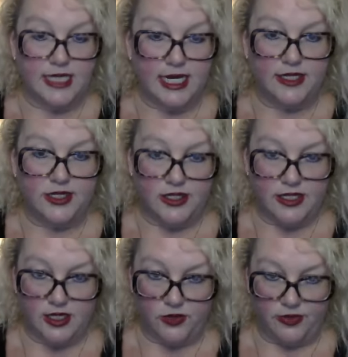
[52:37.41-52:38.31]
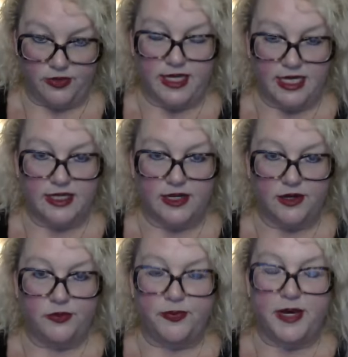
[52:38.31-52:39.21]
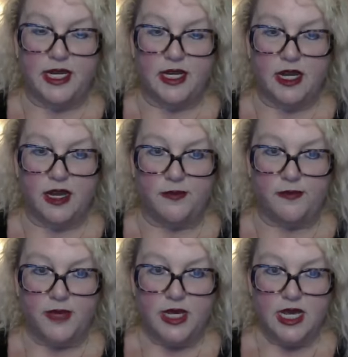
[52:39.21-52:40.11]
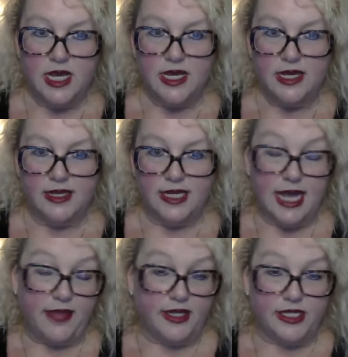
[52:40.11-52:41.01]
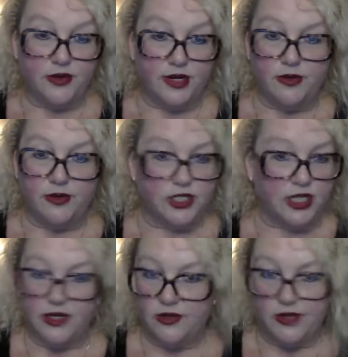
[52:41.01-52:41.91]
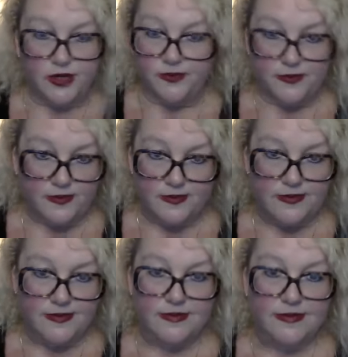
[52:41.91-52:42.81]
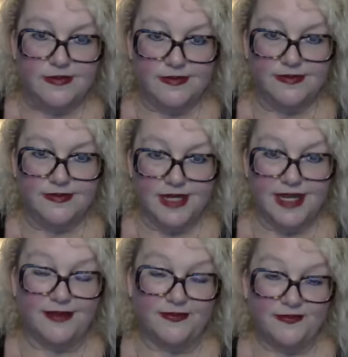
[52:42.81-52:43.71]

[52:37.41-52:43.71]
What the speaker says: I don't think so, but yeah, that's a great question. I don't know. Yeah.